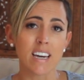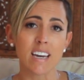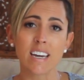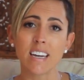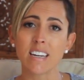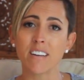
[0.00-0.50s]

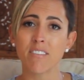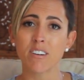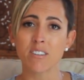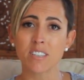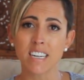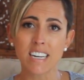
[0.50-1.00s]
And if
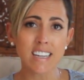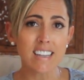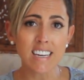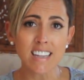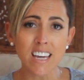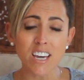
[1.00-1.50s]
there's
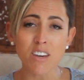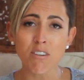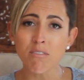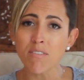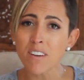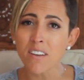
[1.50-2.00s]
anything that
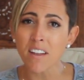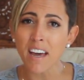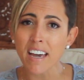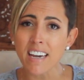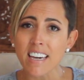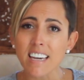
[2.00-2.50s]
you feel
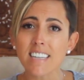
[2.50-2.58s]
like